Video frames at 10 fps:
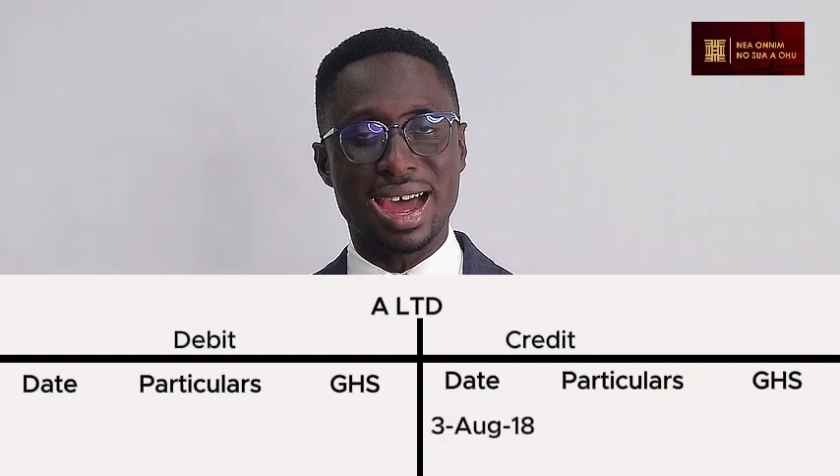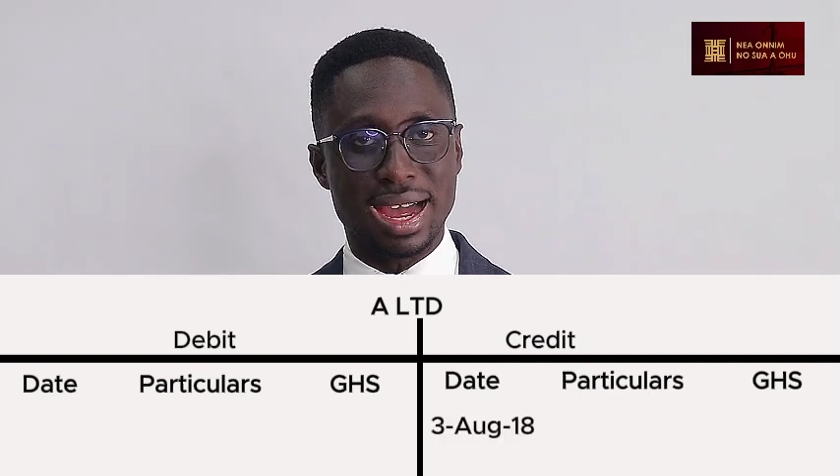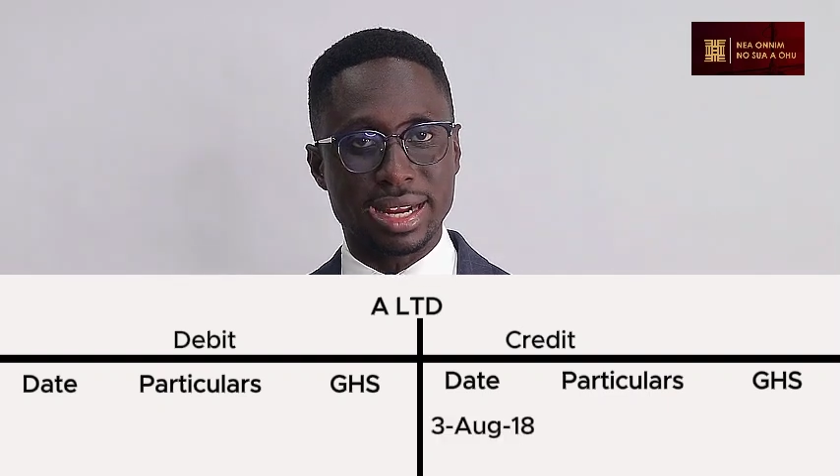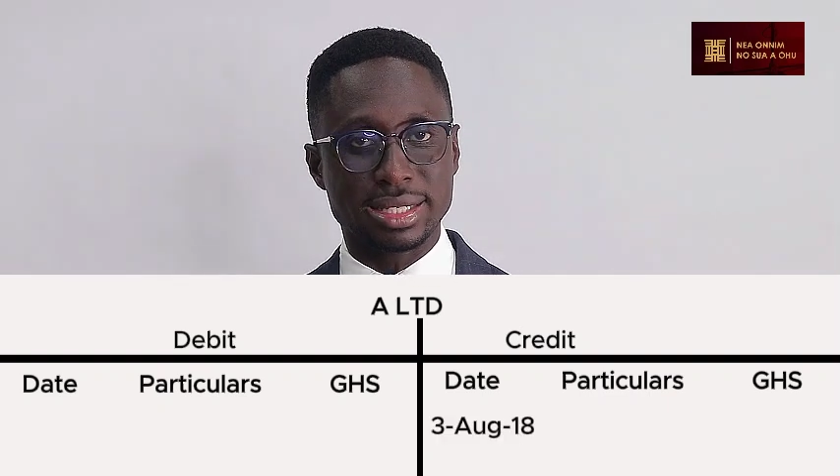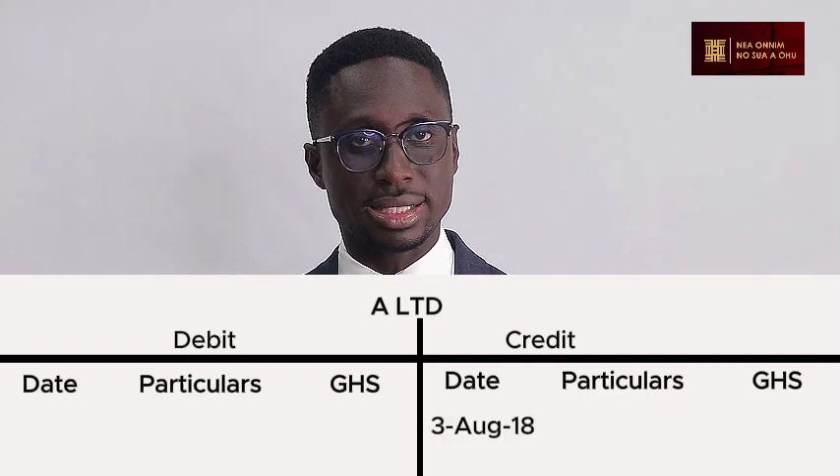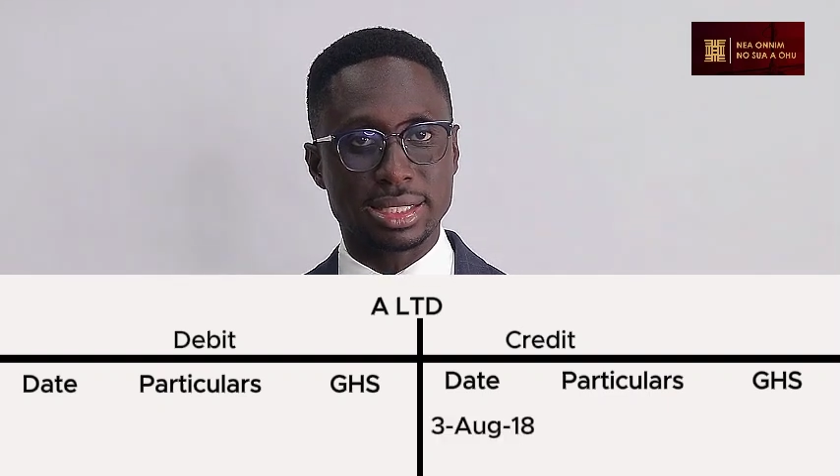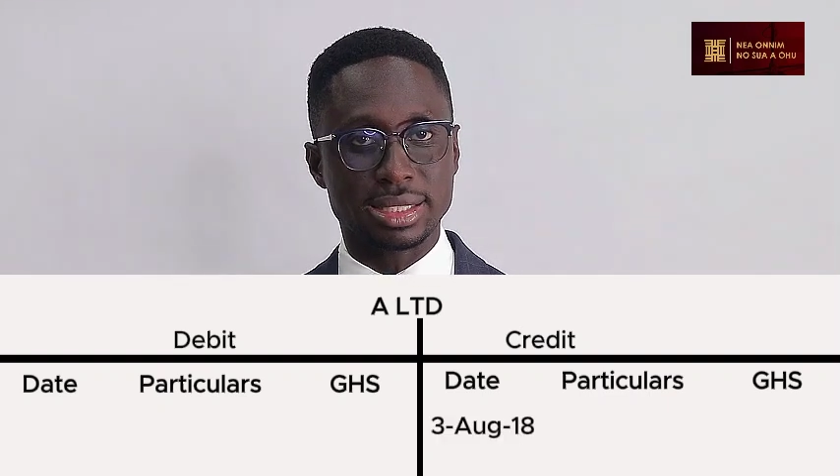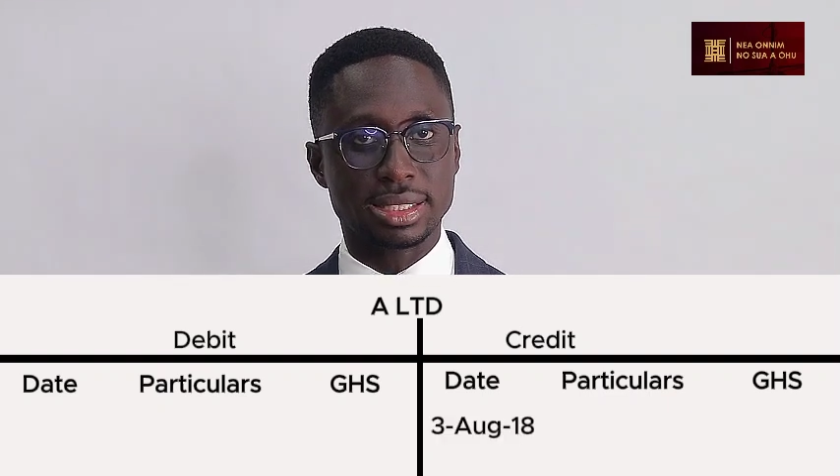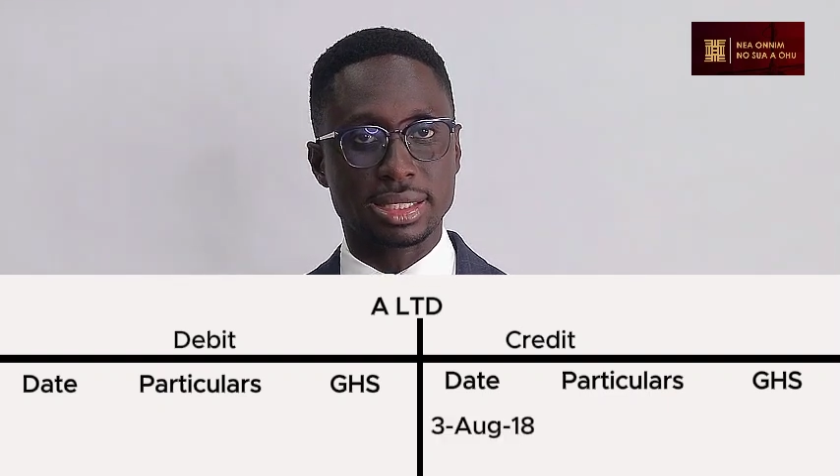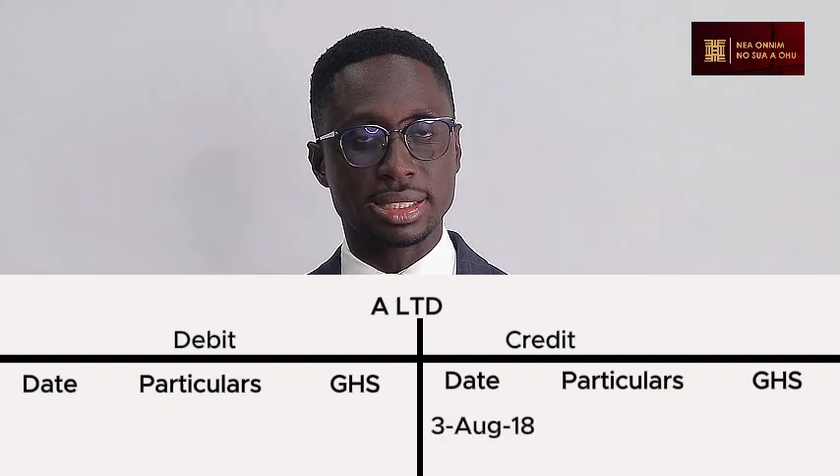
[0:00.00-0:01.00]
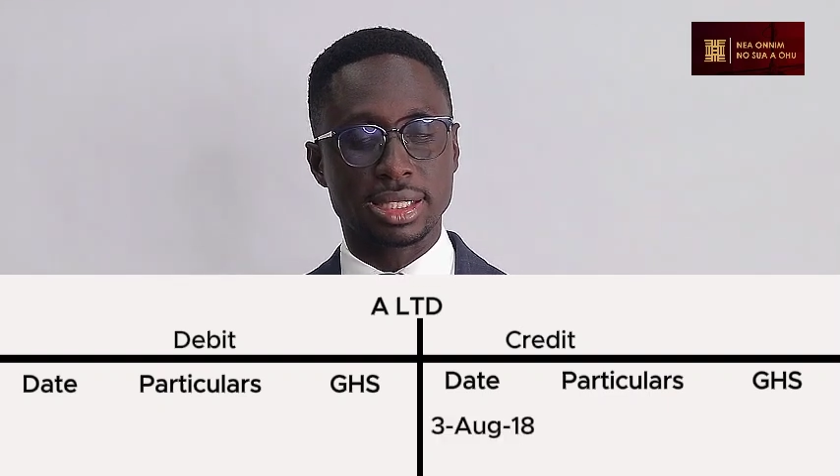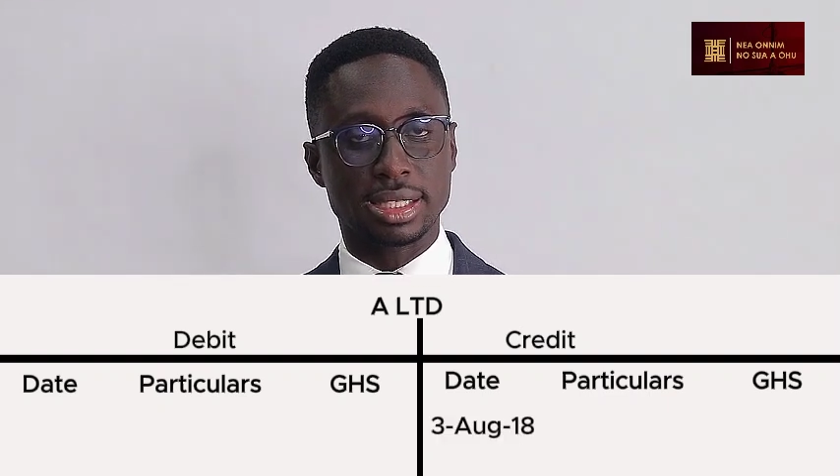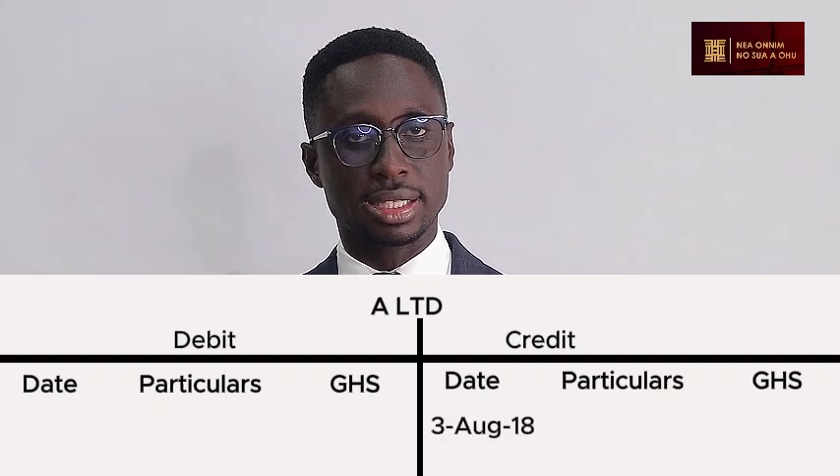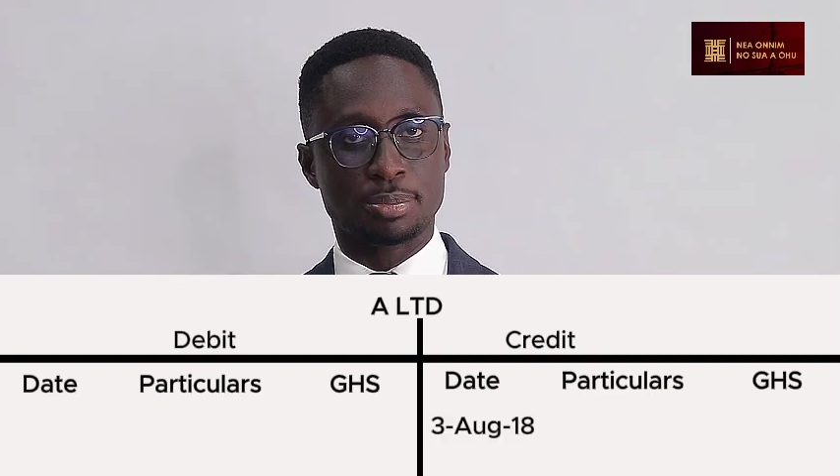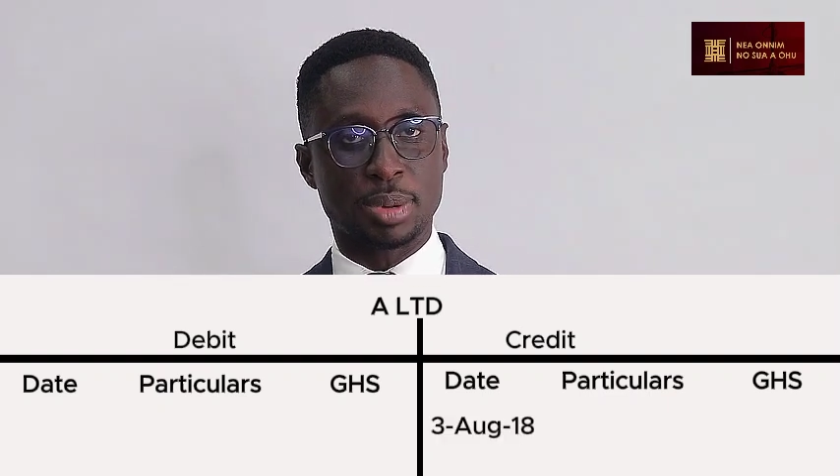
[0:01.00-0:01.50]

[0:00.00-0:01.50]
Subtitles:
and the